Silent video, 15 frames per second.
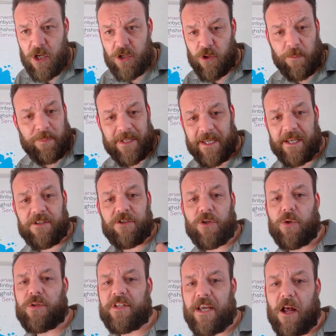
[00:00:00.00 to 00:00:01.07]
So please
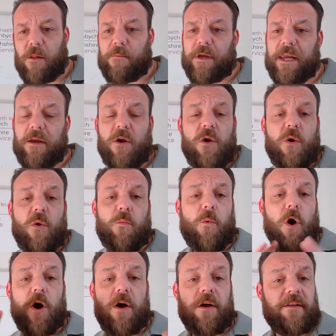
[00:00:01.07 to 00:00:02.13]
do tell me
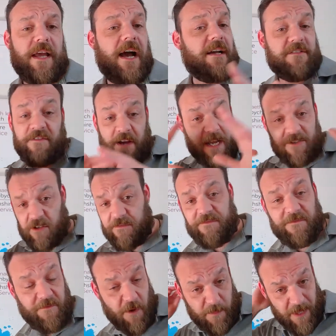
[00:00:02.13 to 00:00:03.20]
what, as
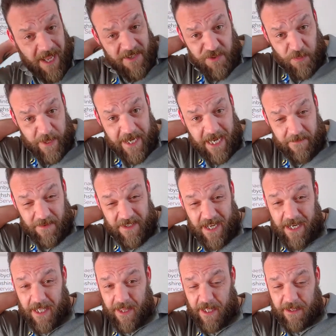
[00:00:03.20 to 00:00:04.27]
of from last week, if there's
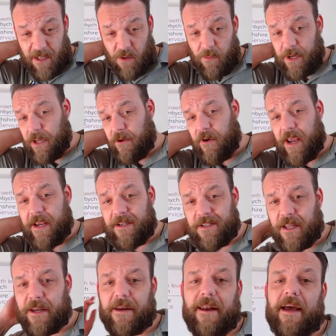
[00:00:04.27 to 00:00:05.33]
anything that we raised
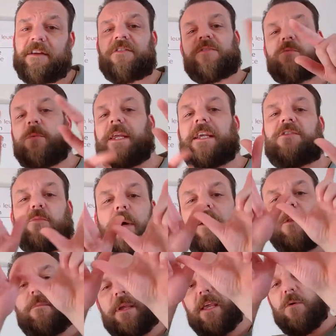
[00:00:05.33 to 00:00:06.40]
in last week's
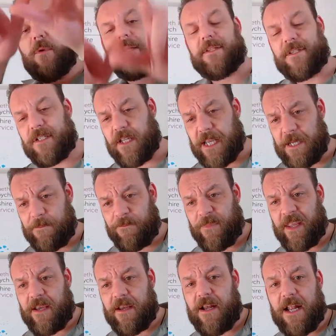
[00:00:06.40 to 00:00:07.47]
Wellbeing Wednesday
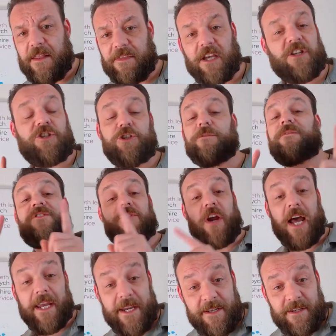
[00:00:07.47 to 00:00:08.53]
that you've
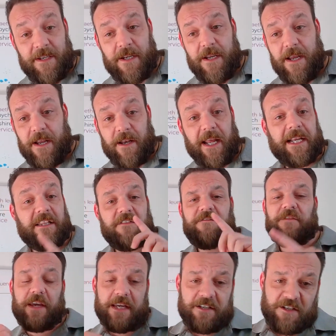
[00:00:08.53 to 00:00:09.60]
tried, like the
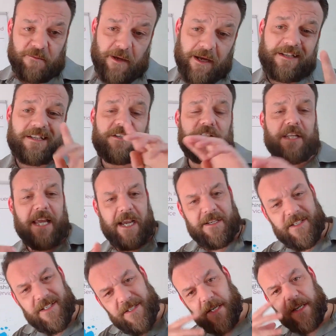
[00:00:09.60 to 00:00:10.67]
face masks and the
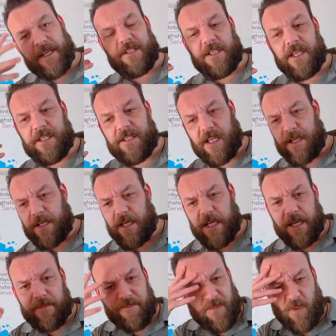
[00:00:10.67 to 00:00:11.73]
exercises, and
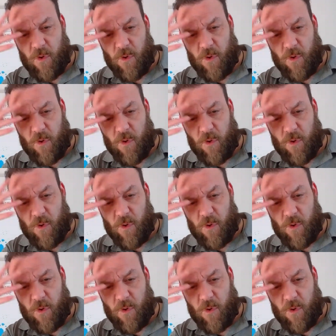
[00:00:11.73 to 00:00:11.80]
I